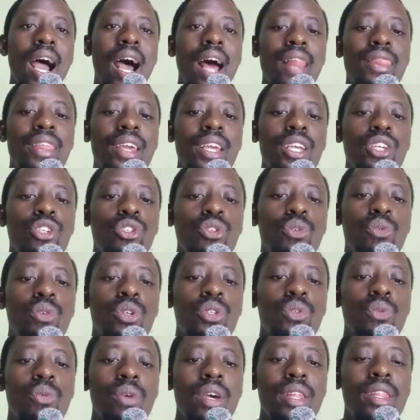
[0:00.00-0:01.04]
And the issue
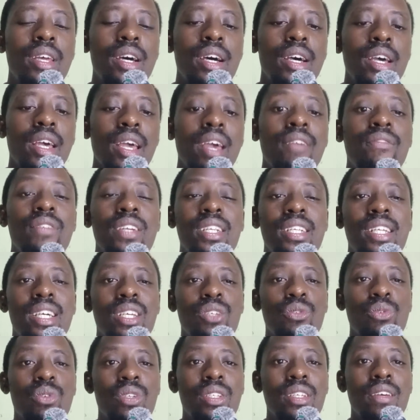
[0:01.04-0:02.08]
was whether
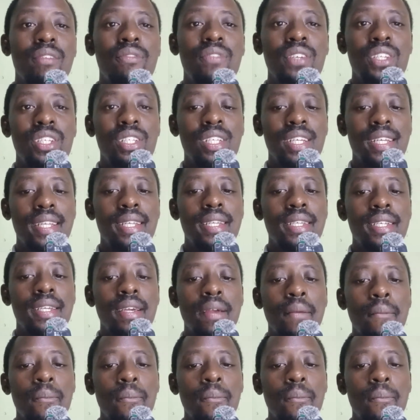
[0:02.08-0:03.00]
evidence was sufficient.